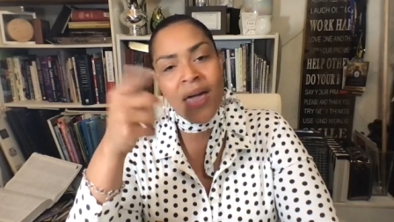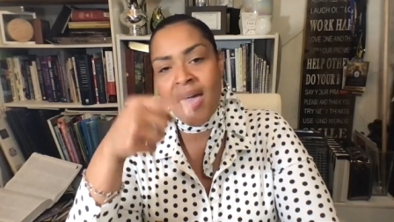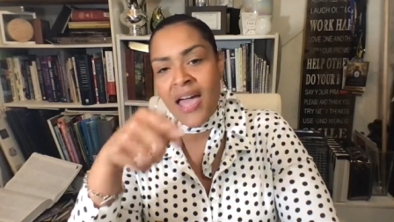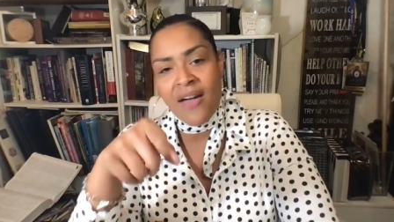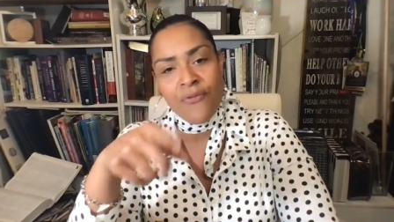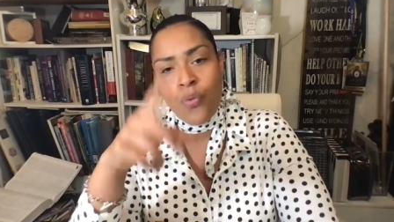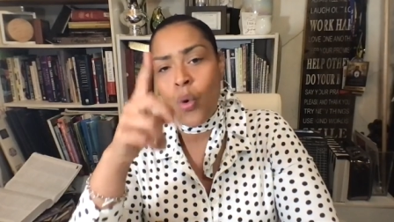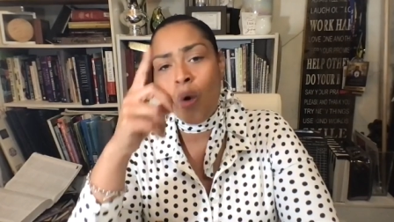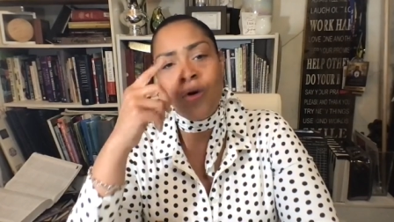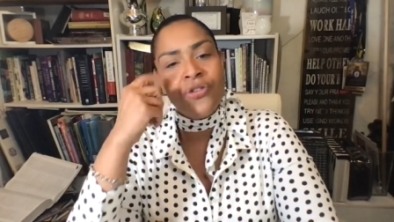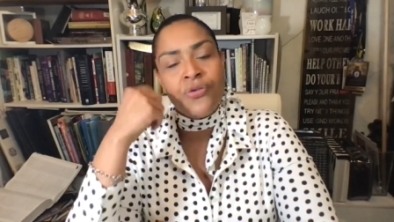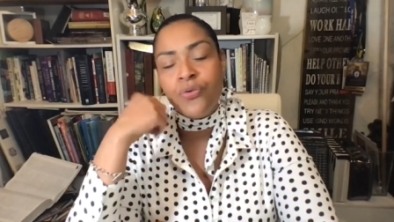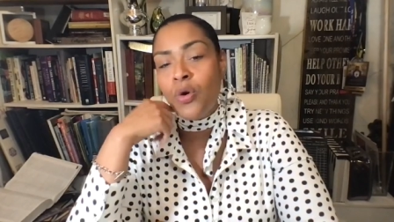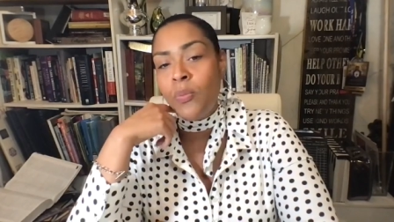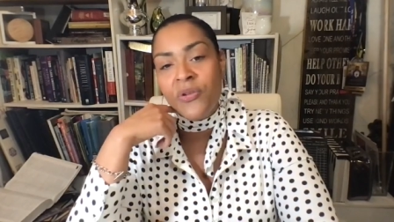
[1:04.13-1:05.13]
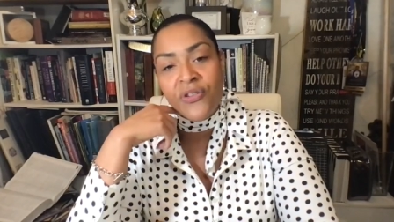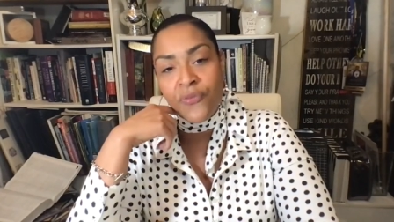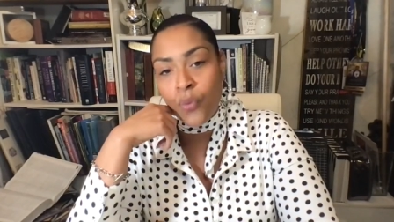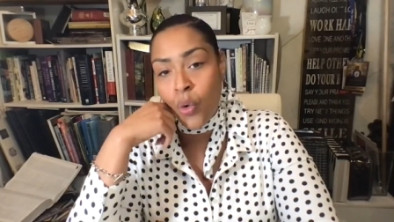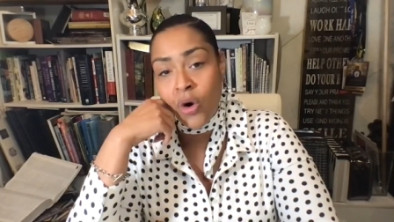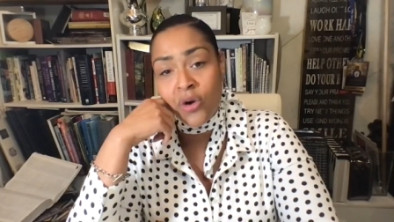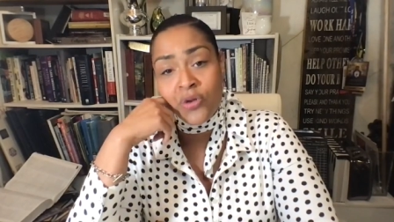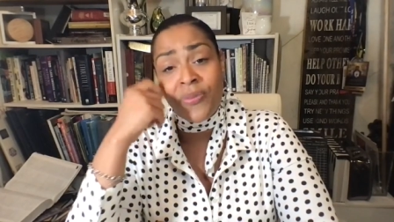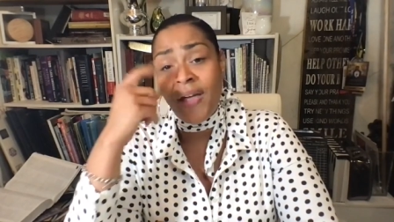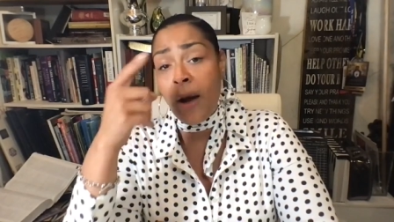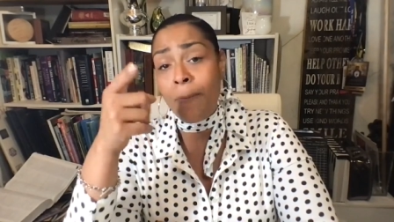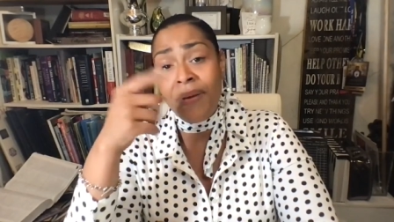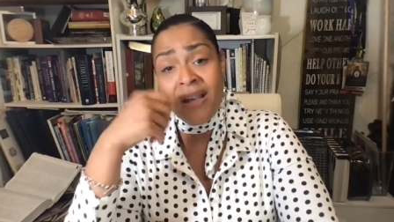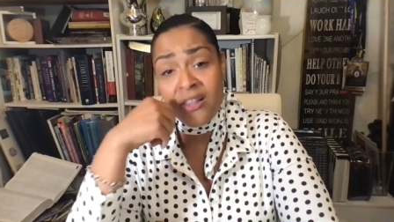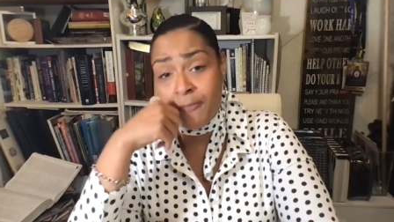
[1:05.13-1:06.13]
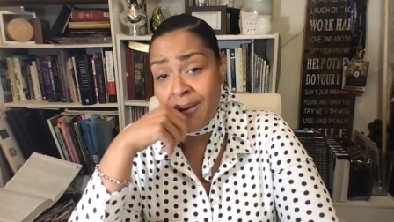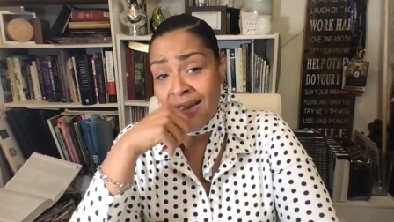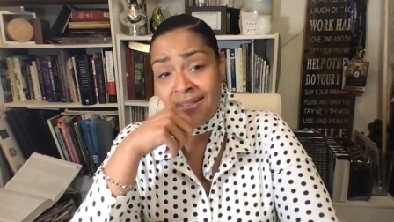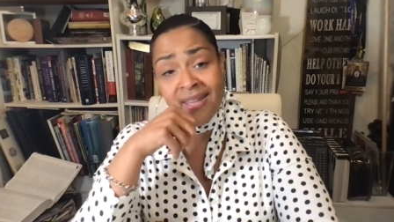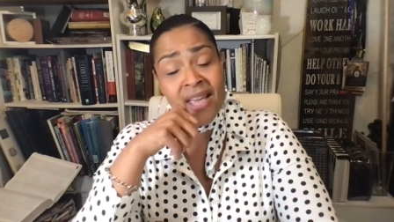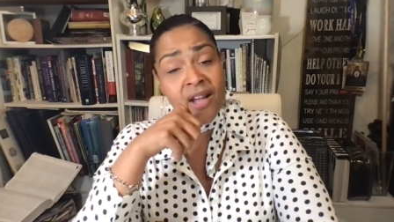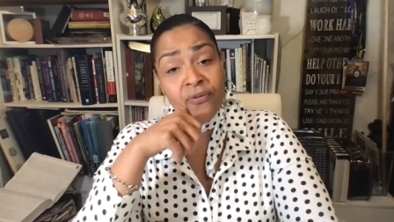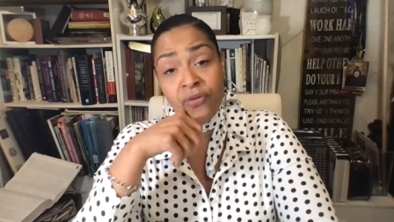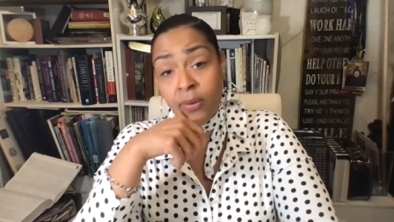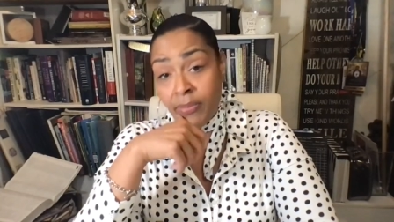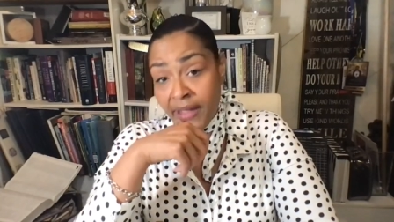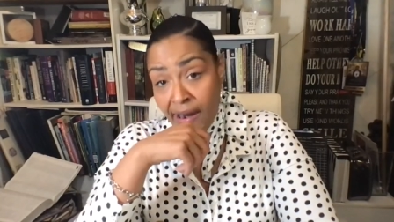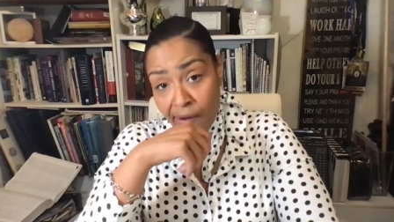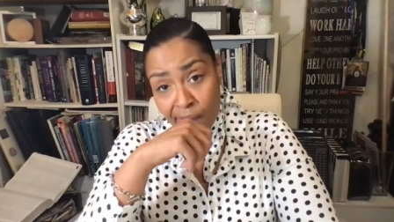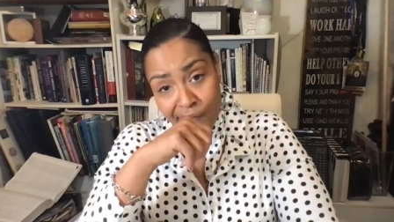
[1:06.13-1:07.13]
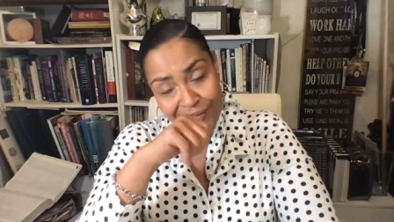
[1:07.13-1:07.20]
have wars and rumors of wars without peace being taken from the earth.